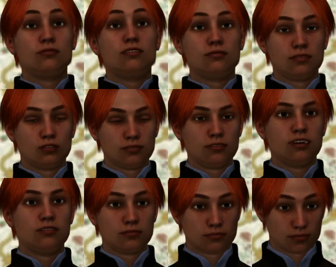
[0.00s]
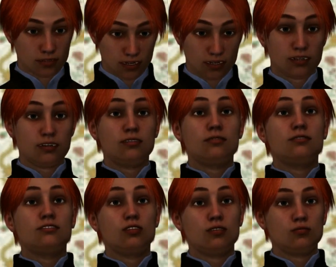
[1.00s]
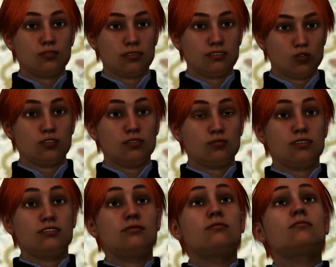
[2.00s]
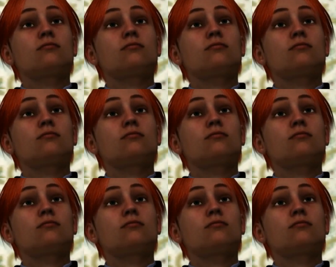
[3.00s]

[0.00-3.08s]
take this job, then I'll certainly say yes.